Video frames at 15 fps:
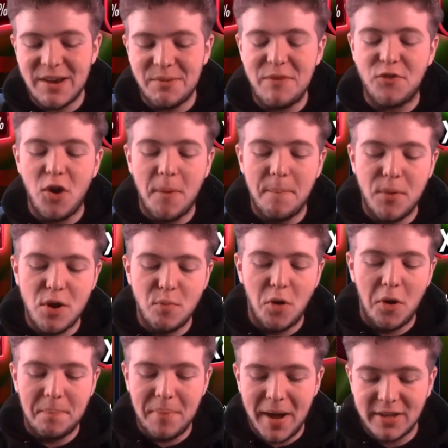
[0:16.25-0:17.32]
we've got Boom
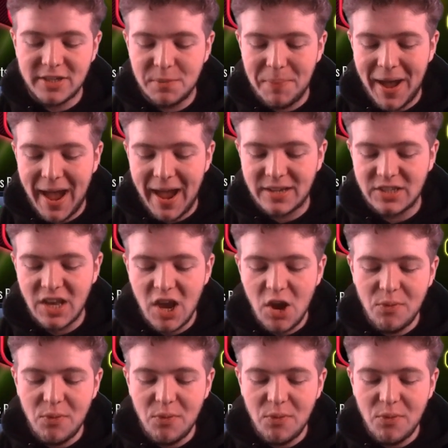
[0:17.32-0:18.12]
or Bust packs.